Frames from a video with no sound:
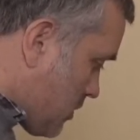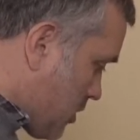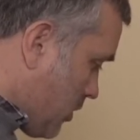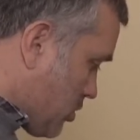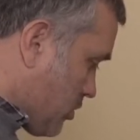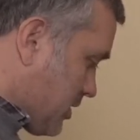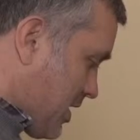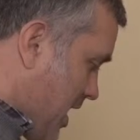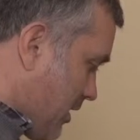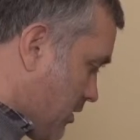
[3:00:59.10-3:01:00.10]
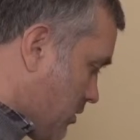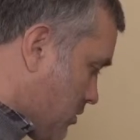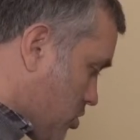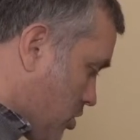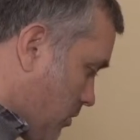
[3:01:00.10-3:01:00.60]
210.
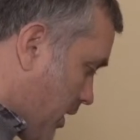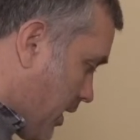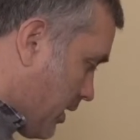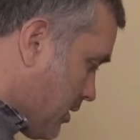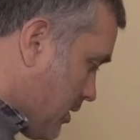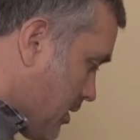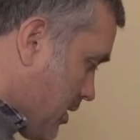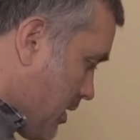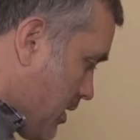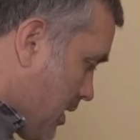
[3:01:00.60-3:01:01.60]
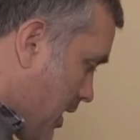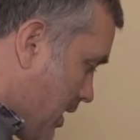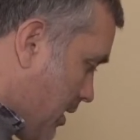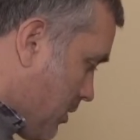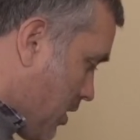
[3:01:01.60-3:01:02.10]
Sure, why not?
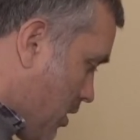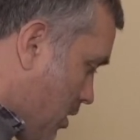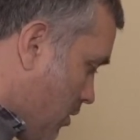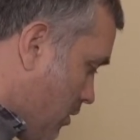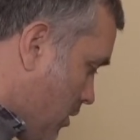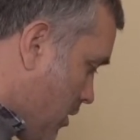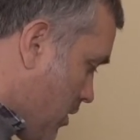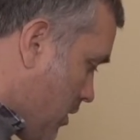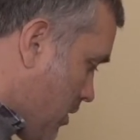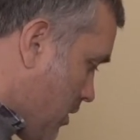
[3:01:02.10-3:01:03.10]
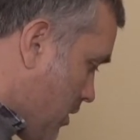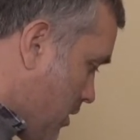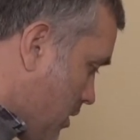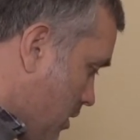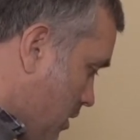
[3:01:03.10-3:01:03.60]
And then we'll
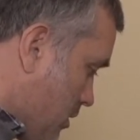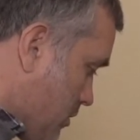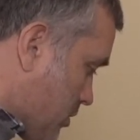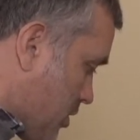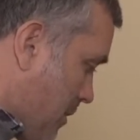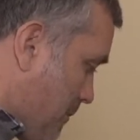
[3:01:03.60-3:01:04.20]
turn the